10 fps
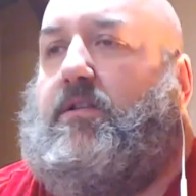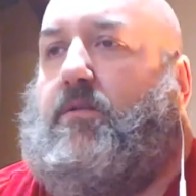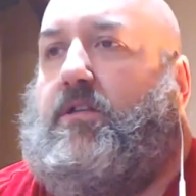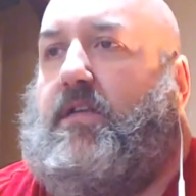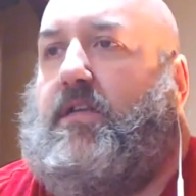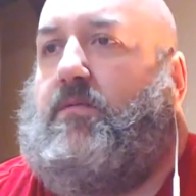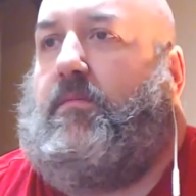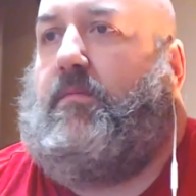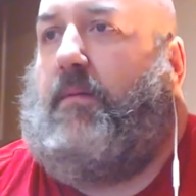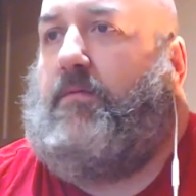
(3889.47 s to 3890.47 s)
what
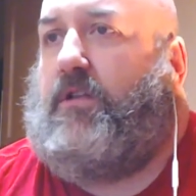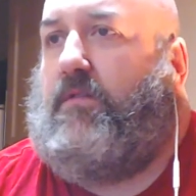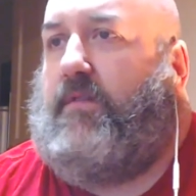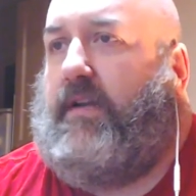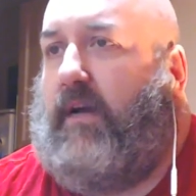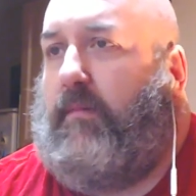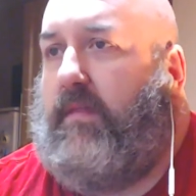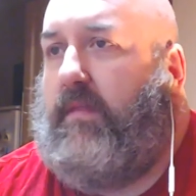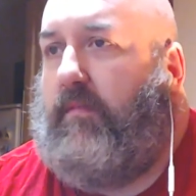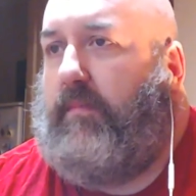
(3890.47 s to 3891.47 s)
I'm just going to read a couple
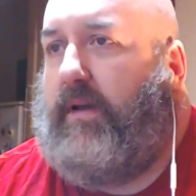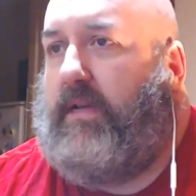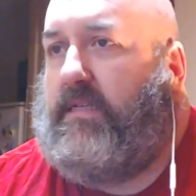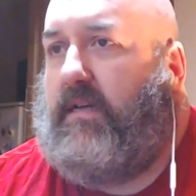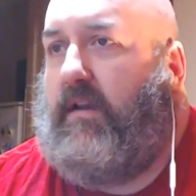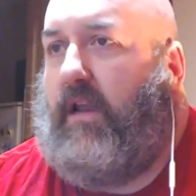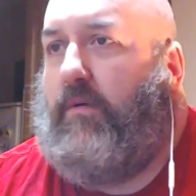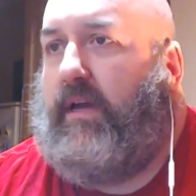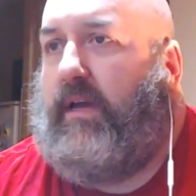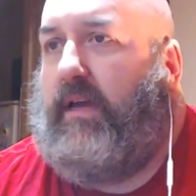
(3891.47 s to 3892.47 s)
of the other bits.
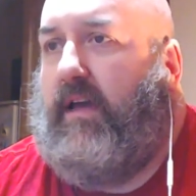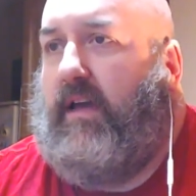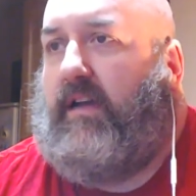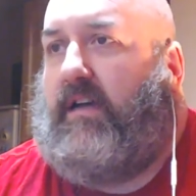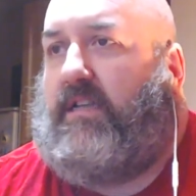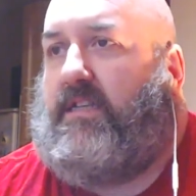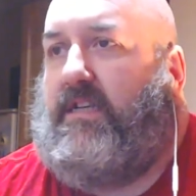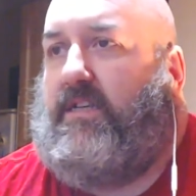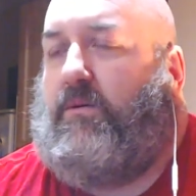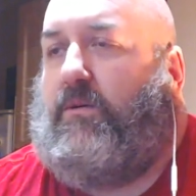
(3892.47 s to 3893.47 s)
Loki, Gus
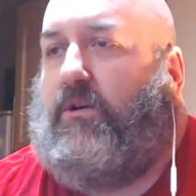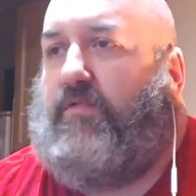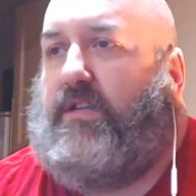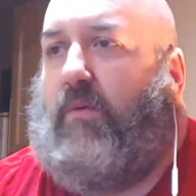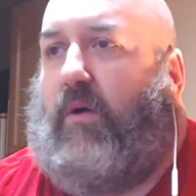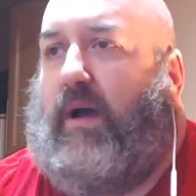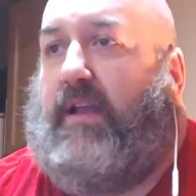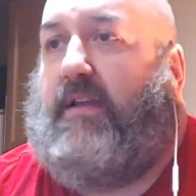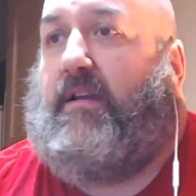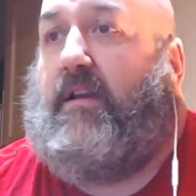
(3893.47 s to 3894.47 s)
Caesar or Chris
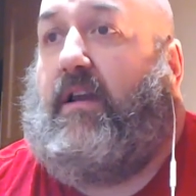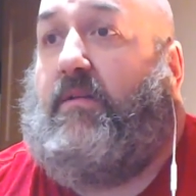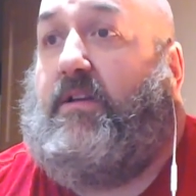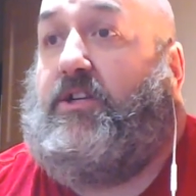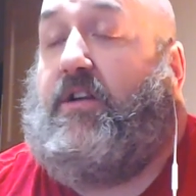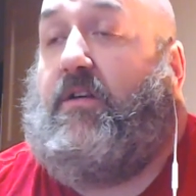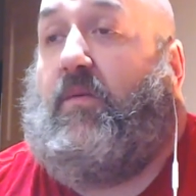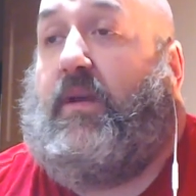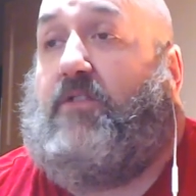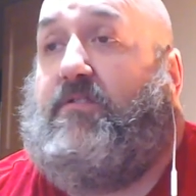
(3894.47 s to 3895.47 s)
White. Loki, did you know
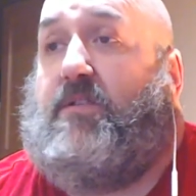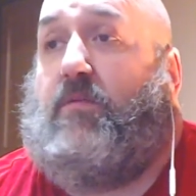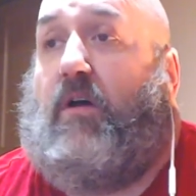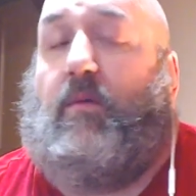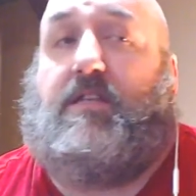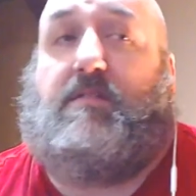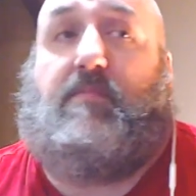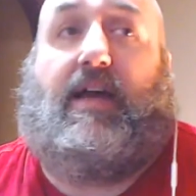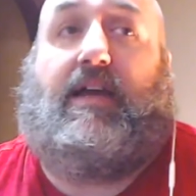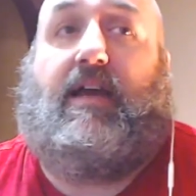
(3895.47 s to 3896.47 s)
that when Chris White went to
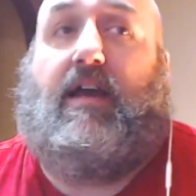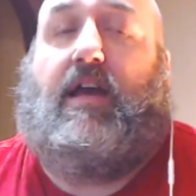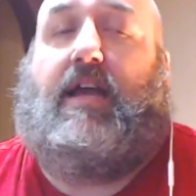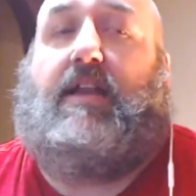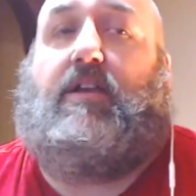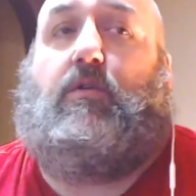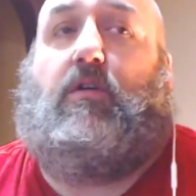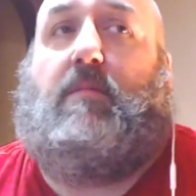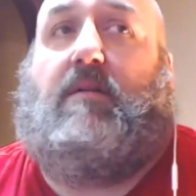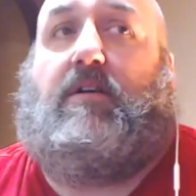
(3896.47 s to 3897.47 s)
play
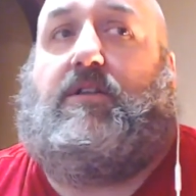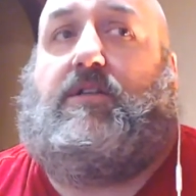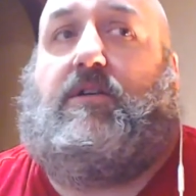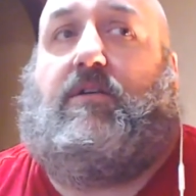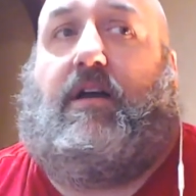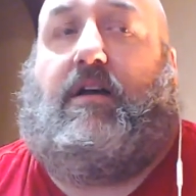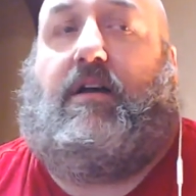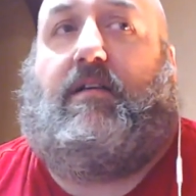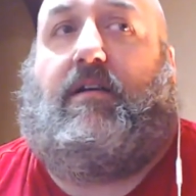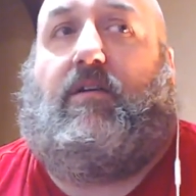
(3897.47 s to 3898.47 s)
indoor American soccer,
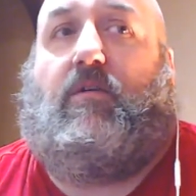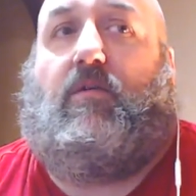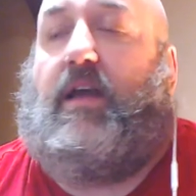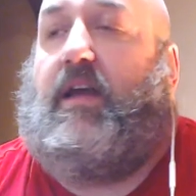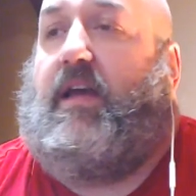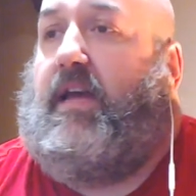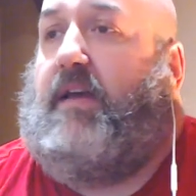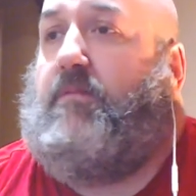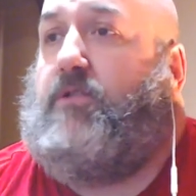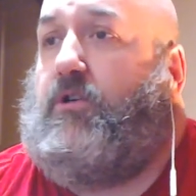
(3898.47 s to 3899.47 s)
as they call it,
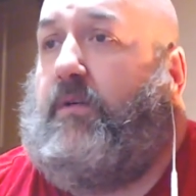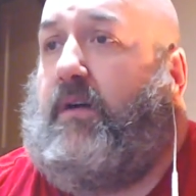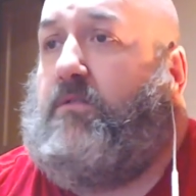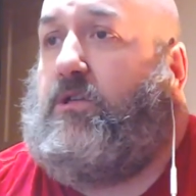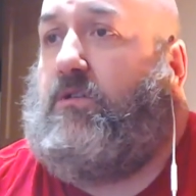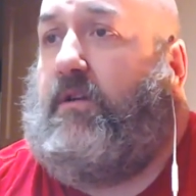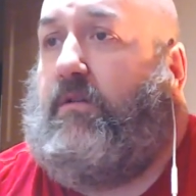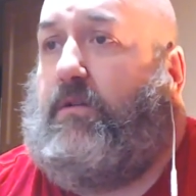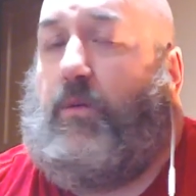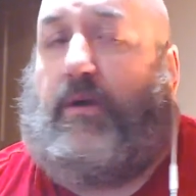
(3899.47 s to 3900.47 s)
he was top goal scorer. He
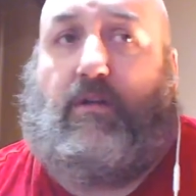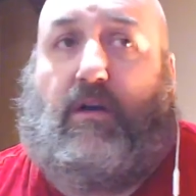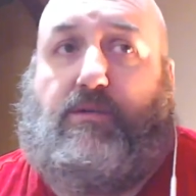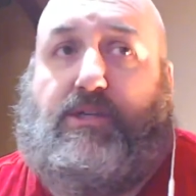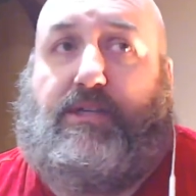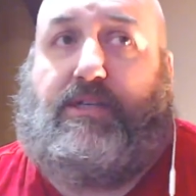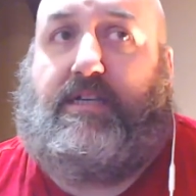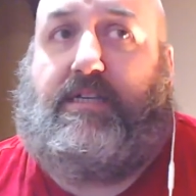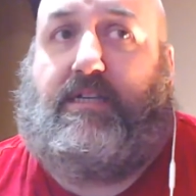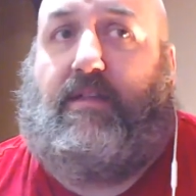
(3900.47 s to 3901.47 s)
got 20-odd goals in a
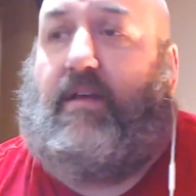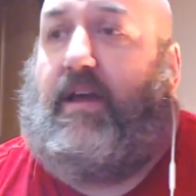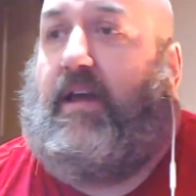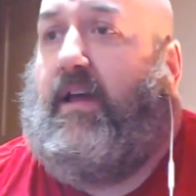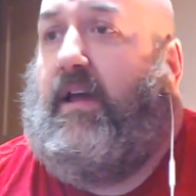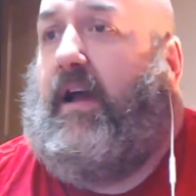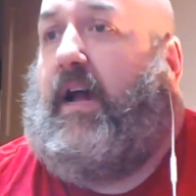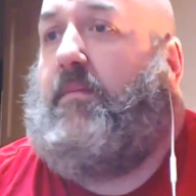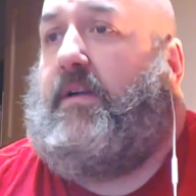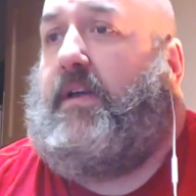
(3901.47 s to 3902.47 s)
season in that.
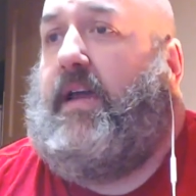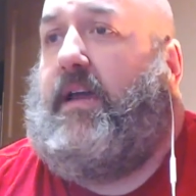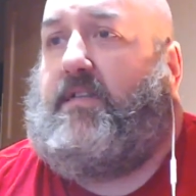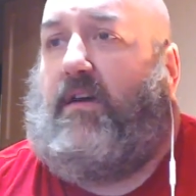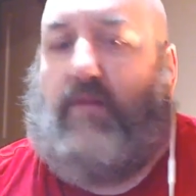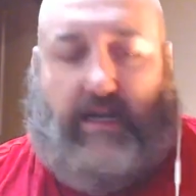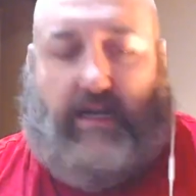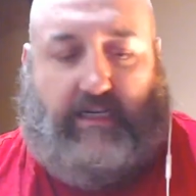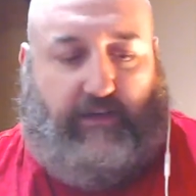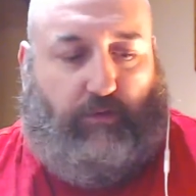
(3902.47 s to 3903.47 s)
So
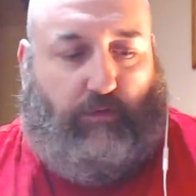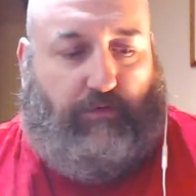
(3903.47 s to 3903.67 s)
84th